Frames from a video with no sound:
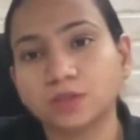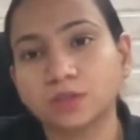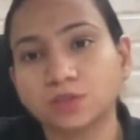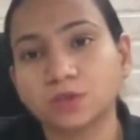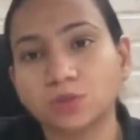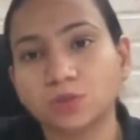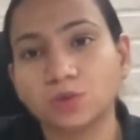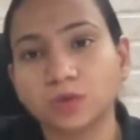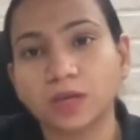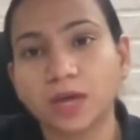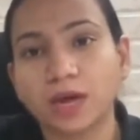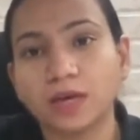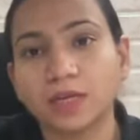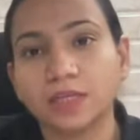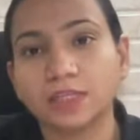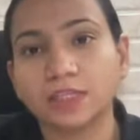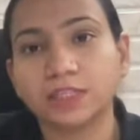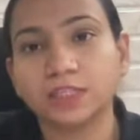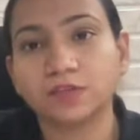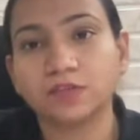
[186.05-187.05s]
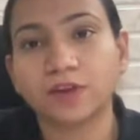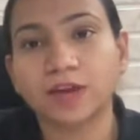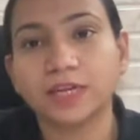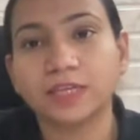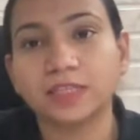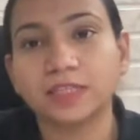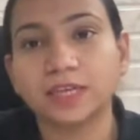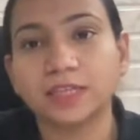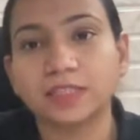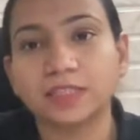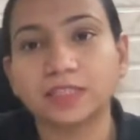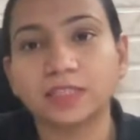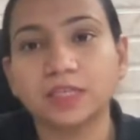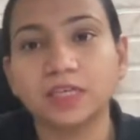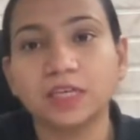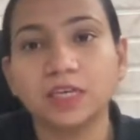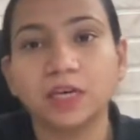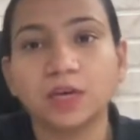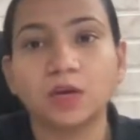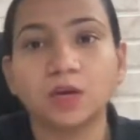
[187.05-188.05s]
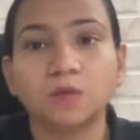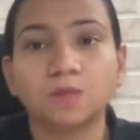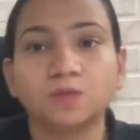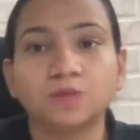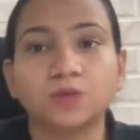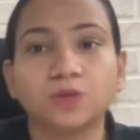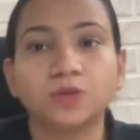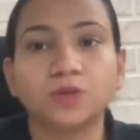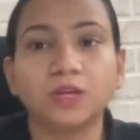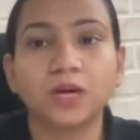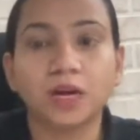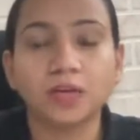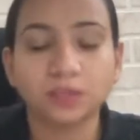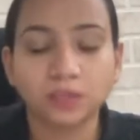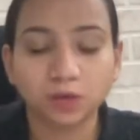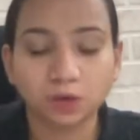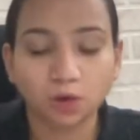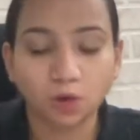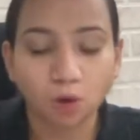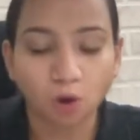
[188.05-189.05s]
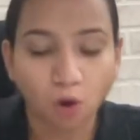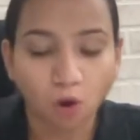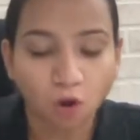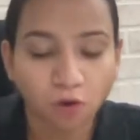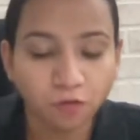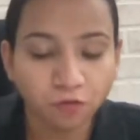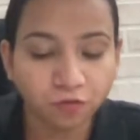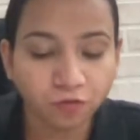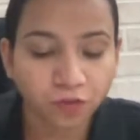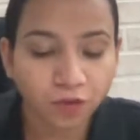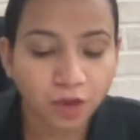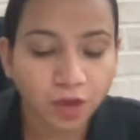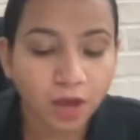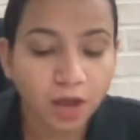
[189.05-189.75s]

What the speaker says: So yeah, it is defined as the product of